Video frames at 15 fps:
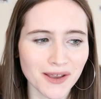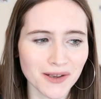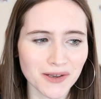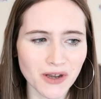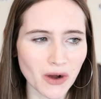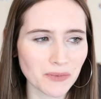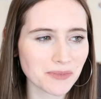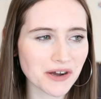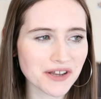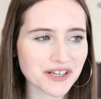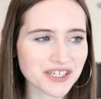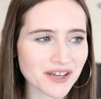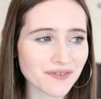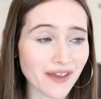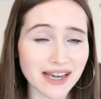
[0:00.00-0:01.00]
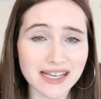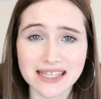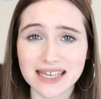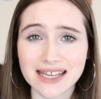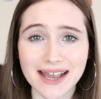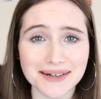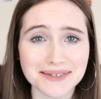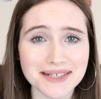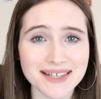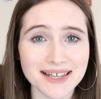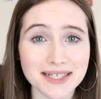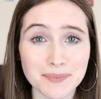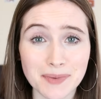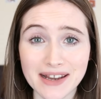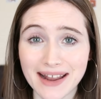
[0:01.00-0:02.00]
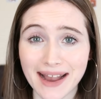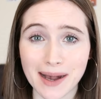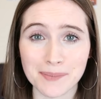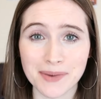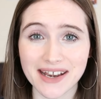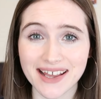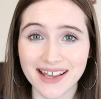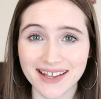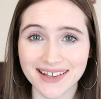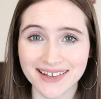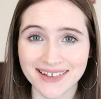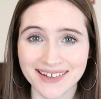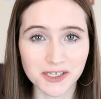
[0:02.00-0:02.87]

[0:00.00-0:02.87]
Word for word: Not much of anything else has been happening.